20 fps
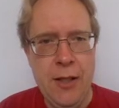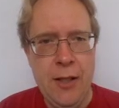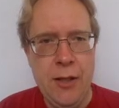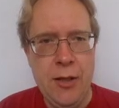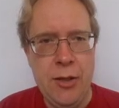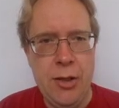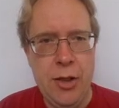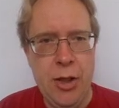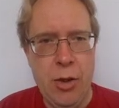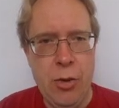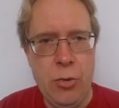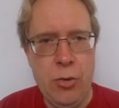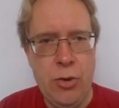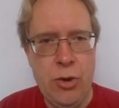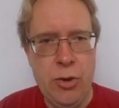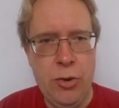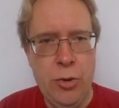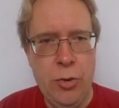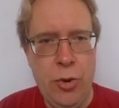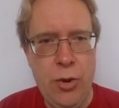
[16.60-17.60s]
So
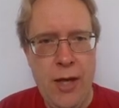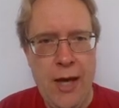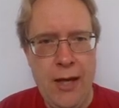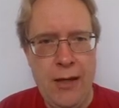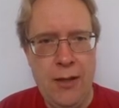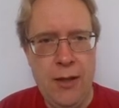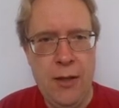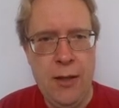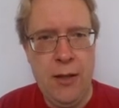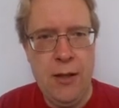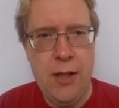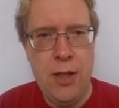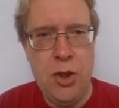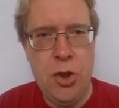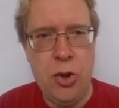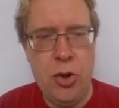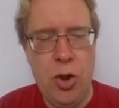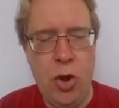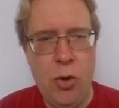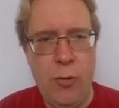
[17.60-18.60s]
to do that, as
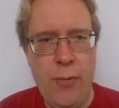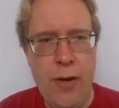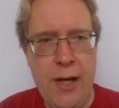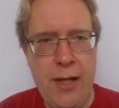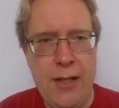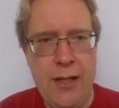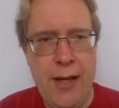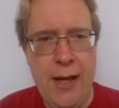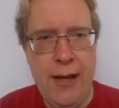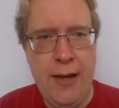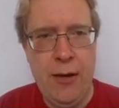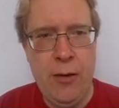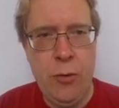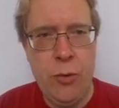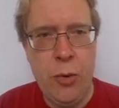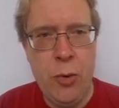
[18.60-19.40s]
you know by now,